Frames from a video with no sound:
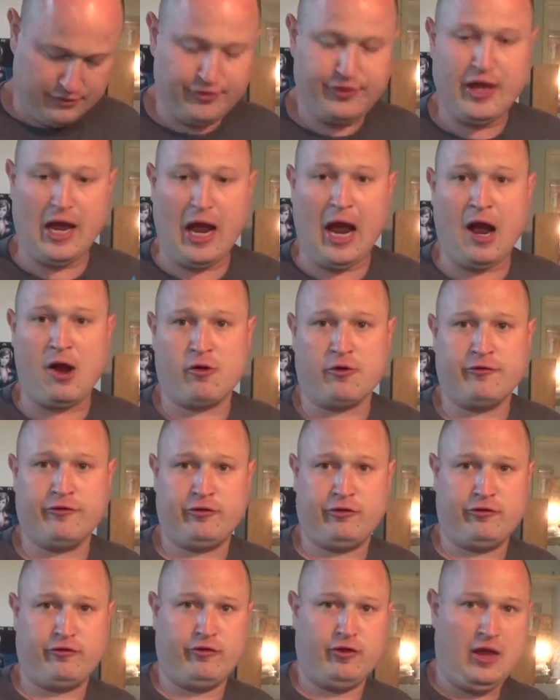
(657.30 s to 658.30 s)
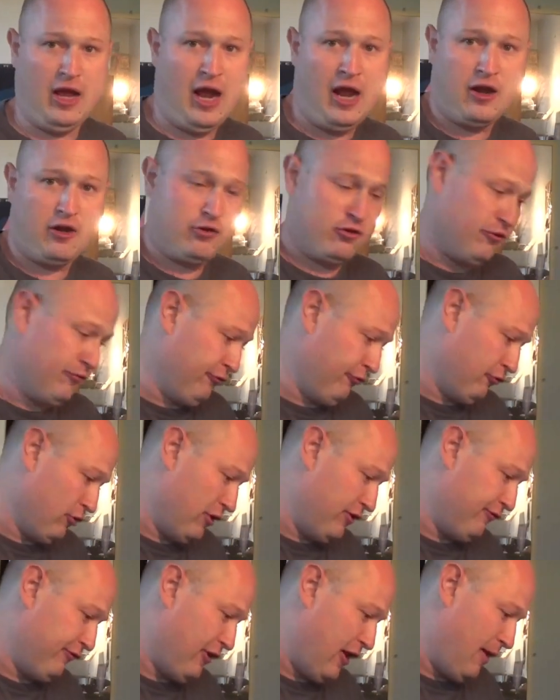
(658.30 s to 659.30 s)
the hour and
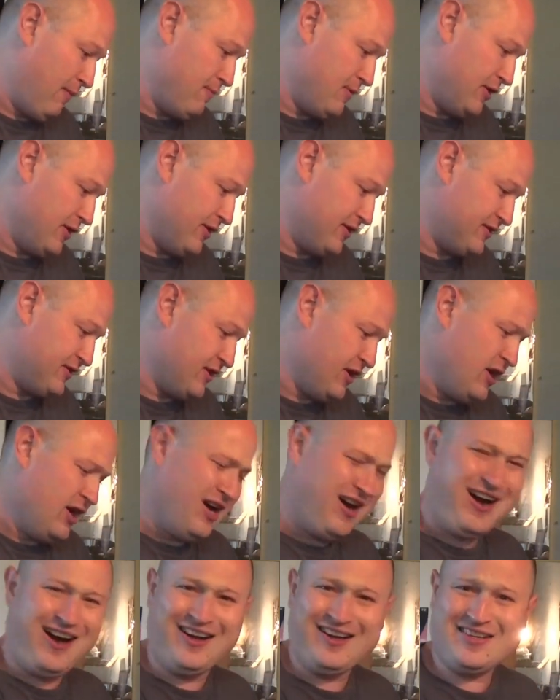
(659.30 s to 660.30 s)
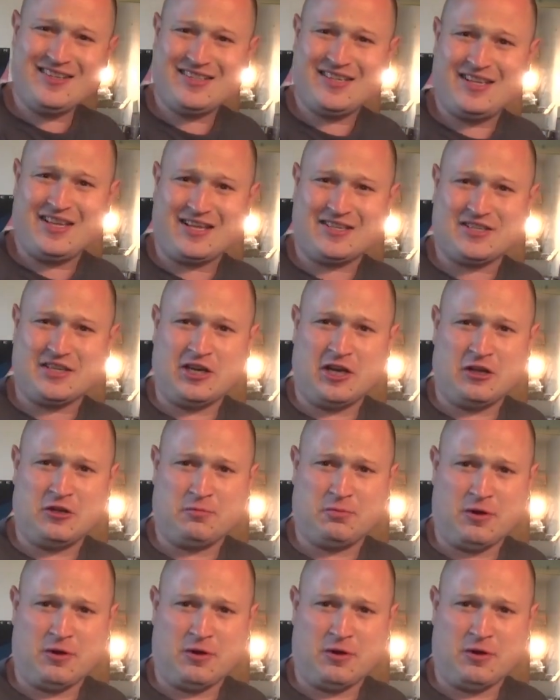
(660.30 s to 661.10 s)
45 minutes. Honestly, that's another